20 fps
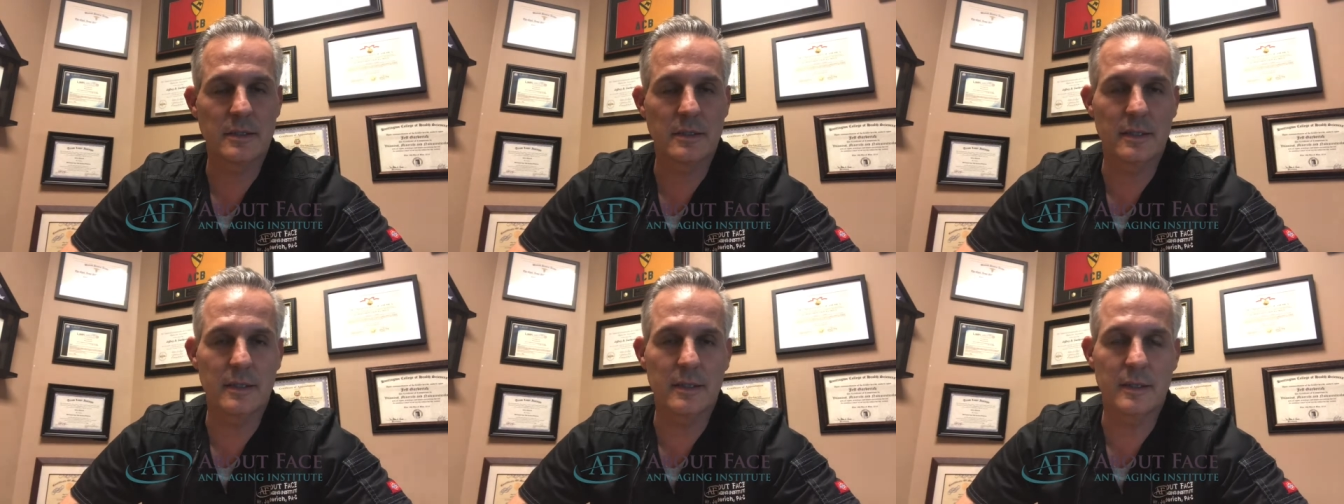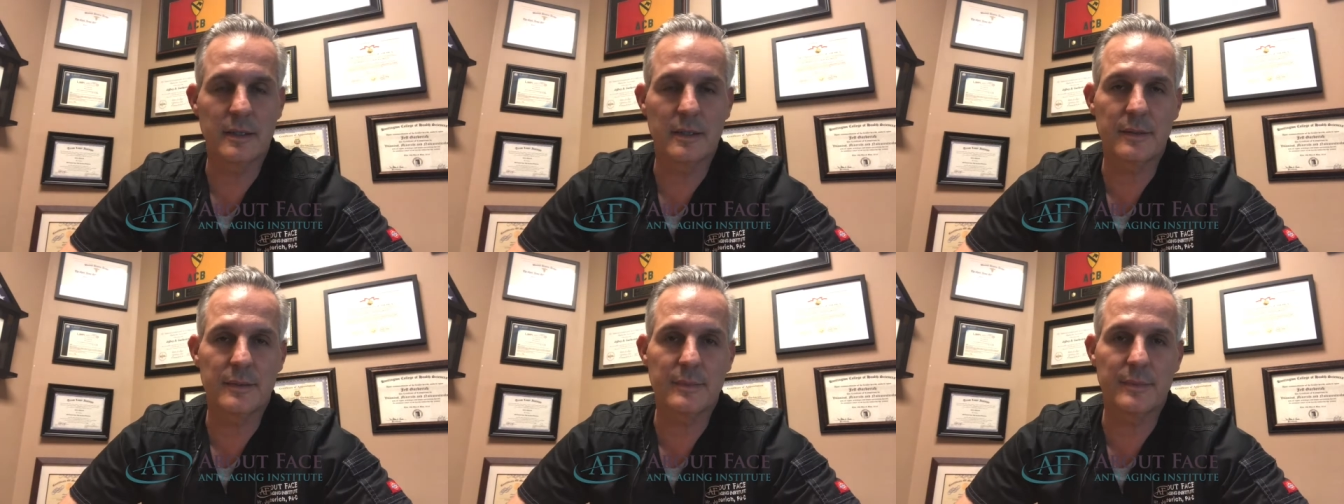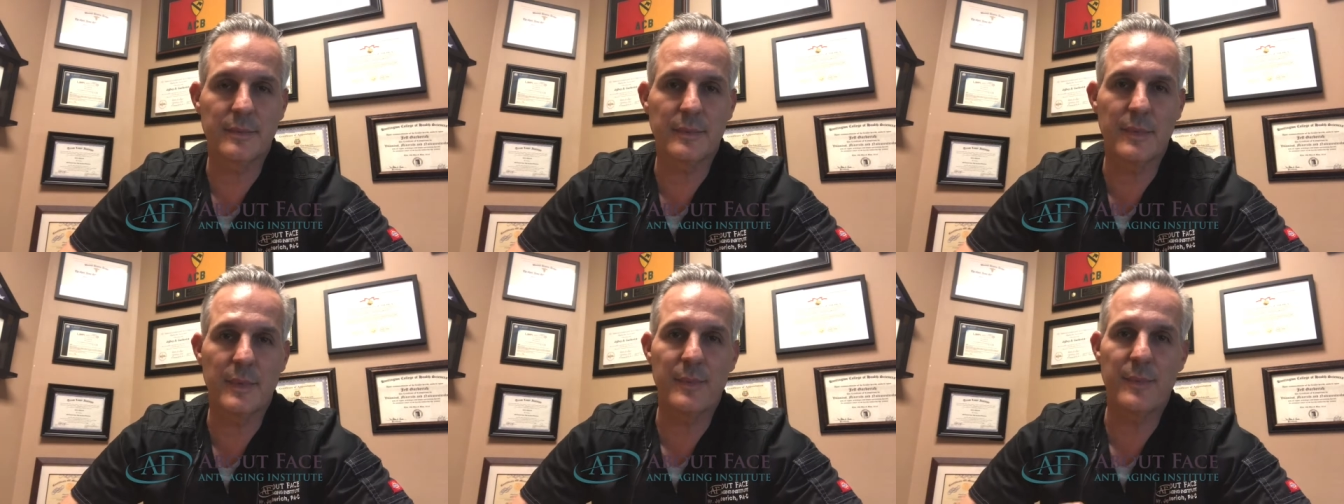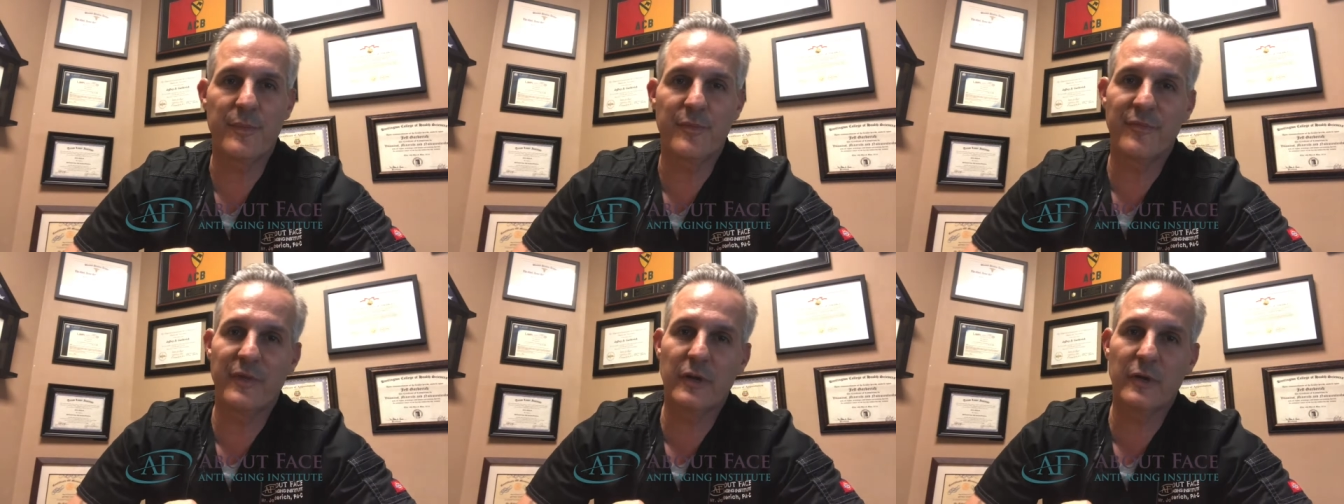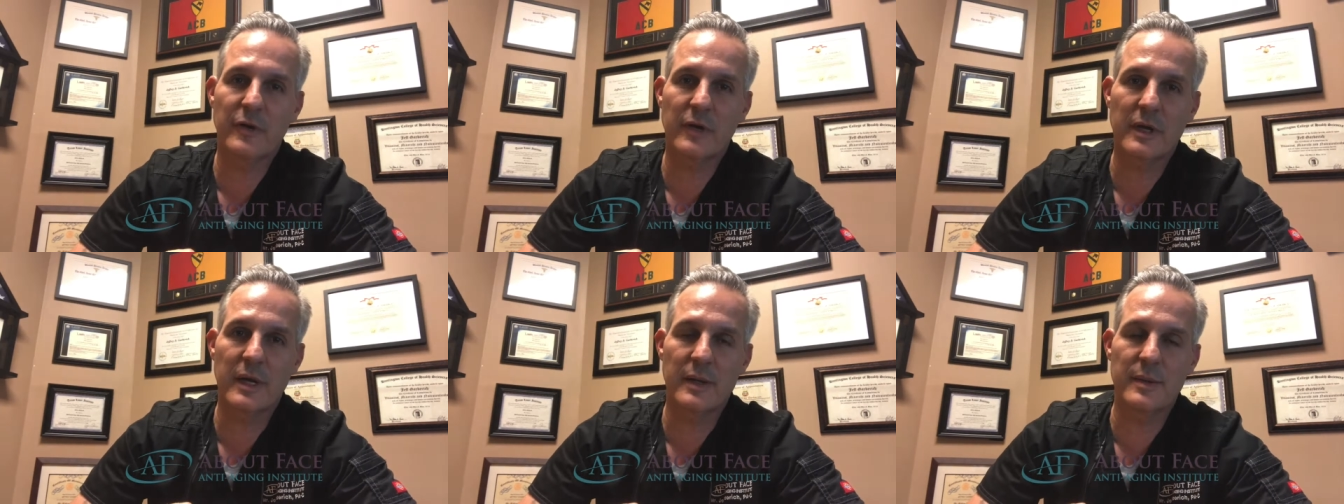Um,
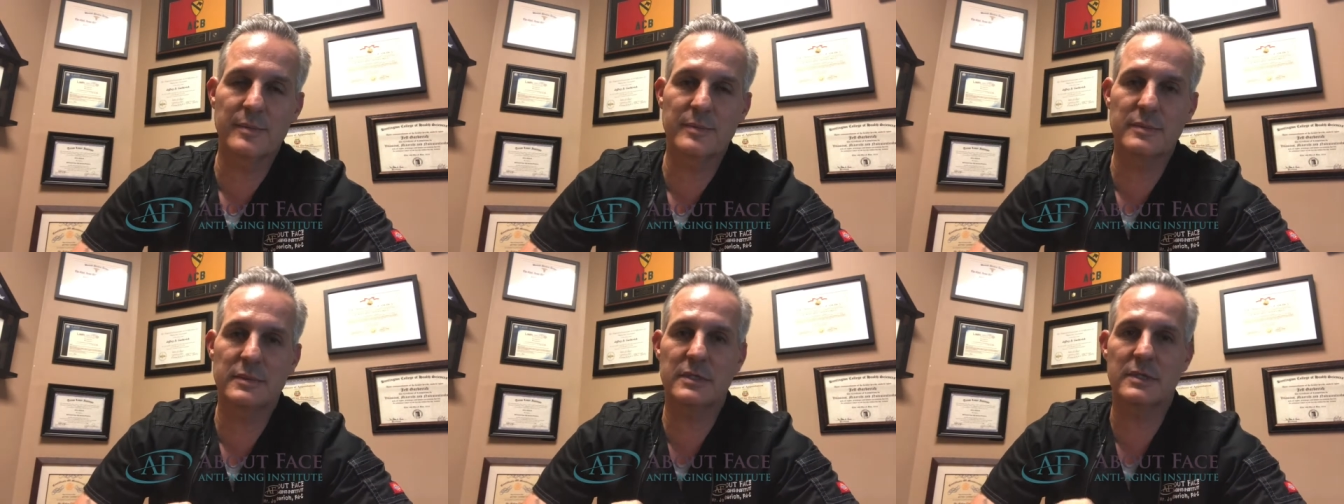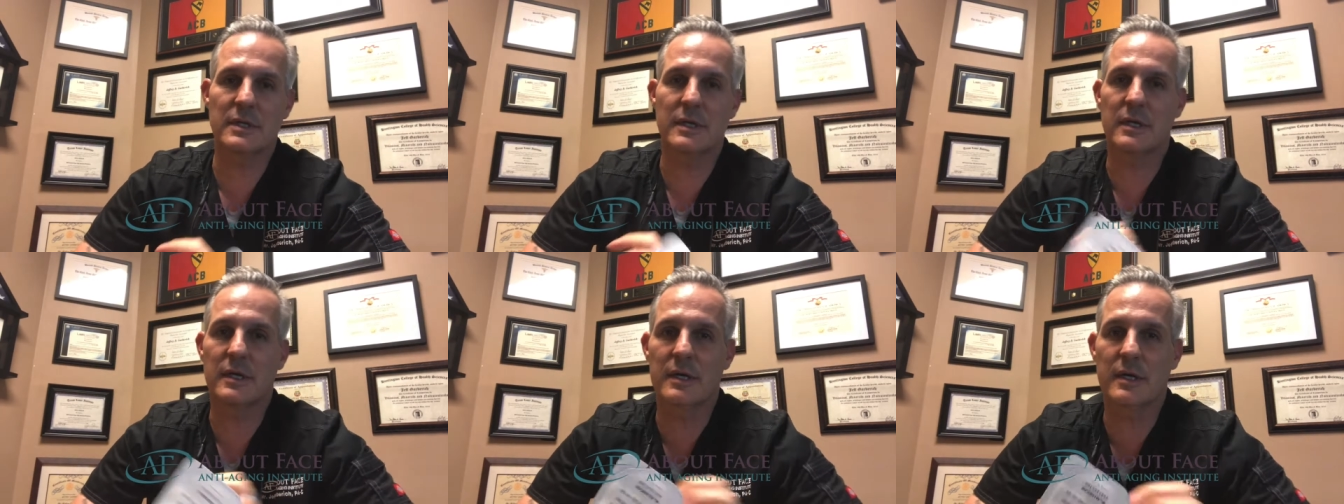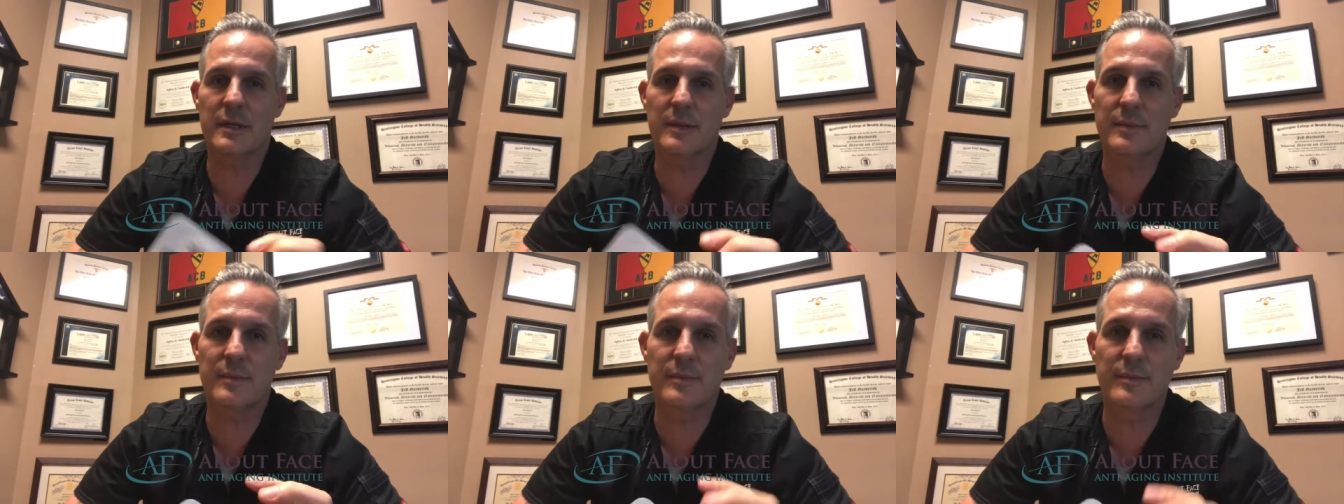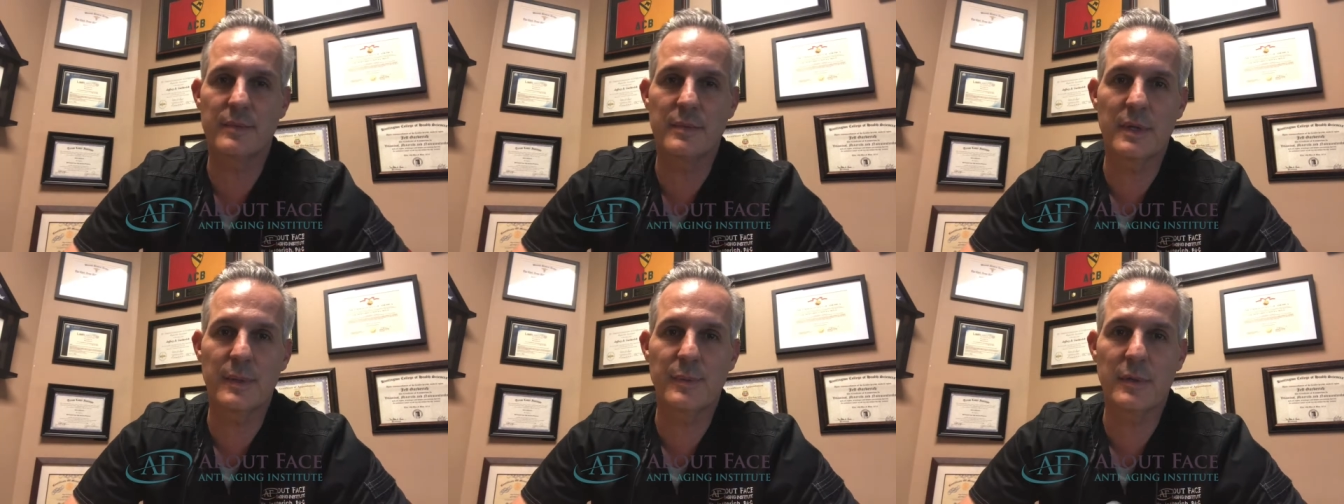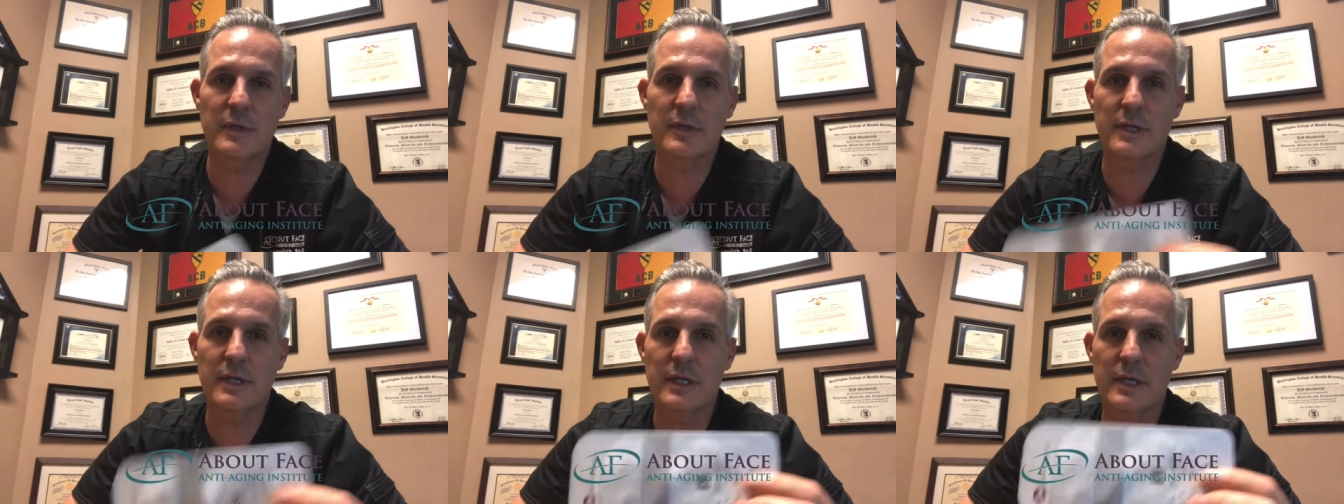filler comes um,
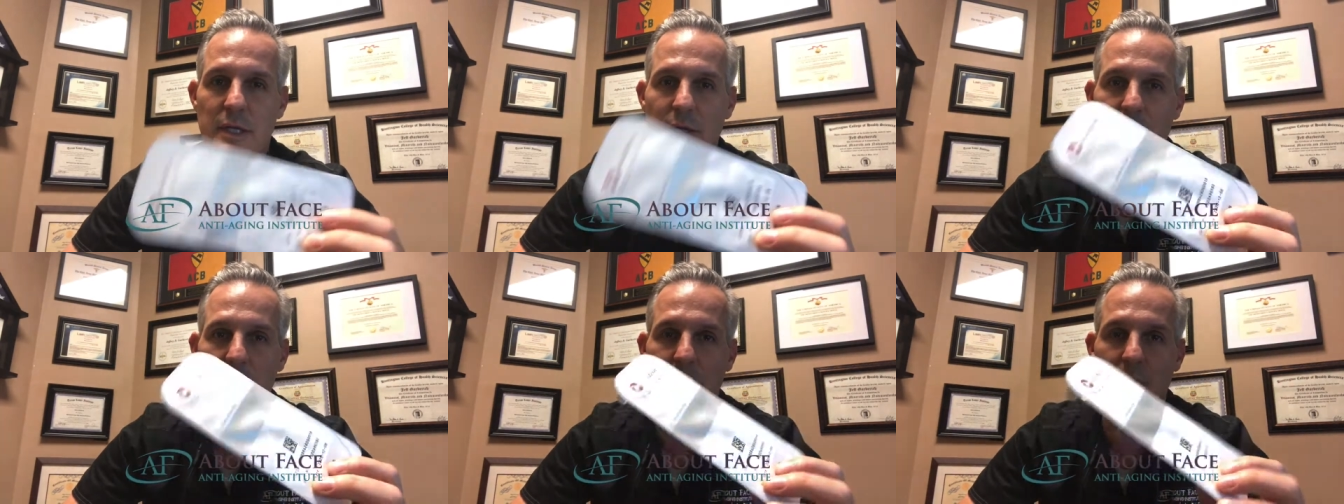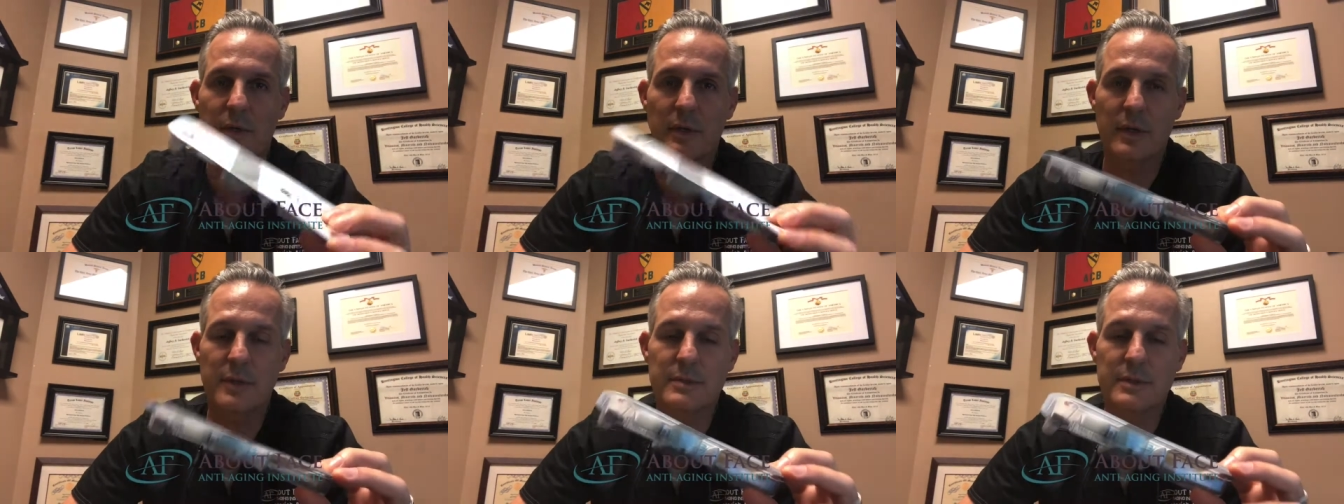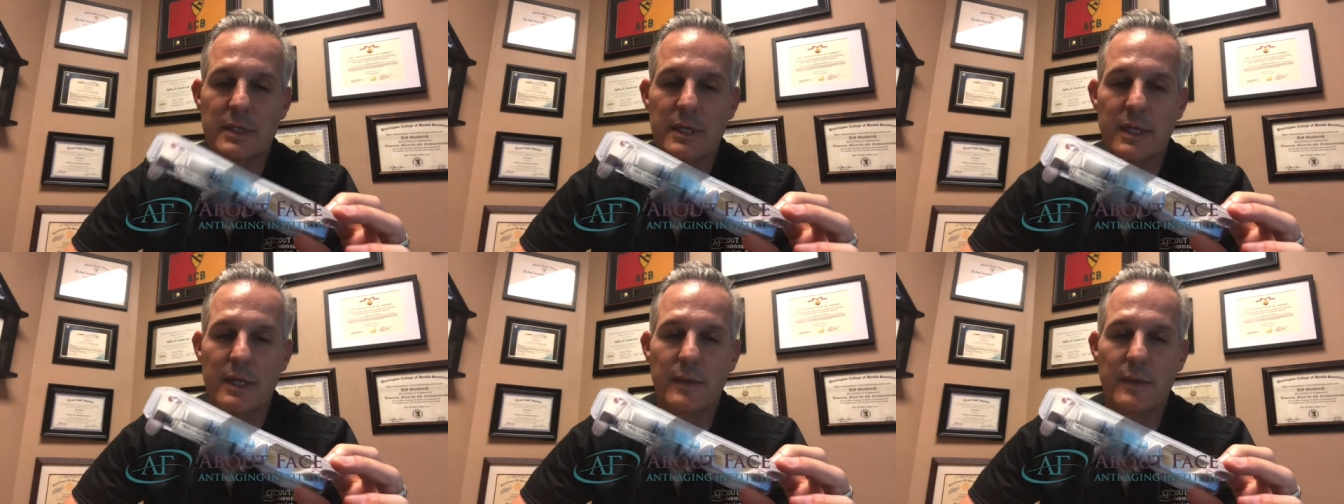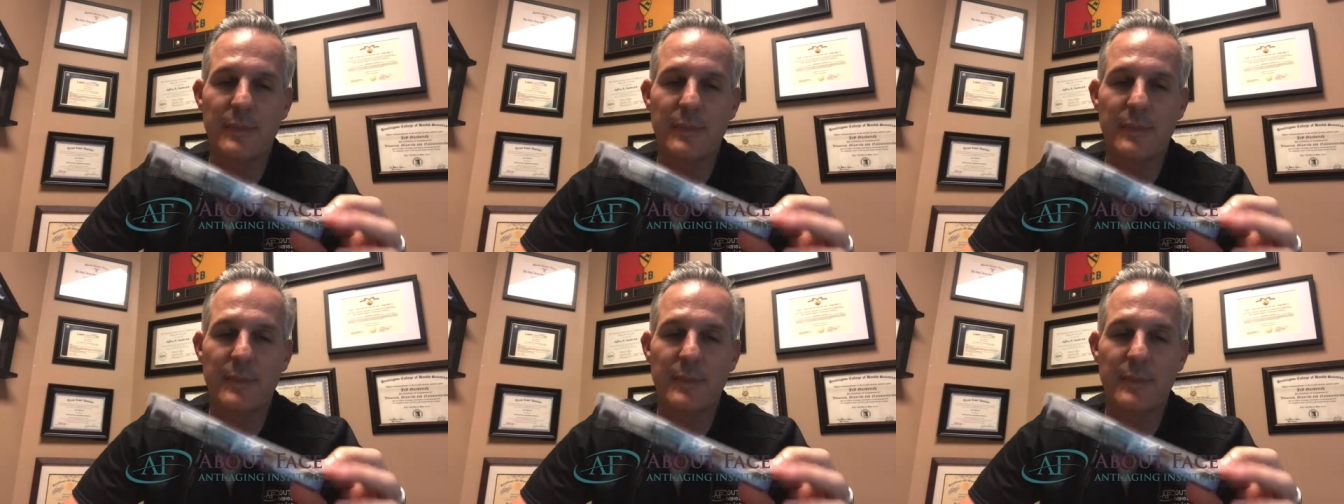typically well it comes in a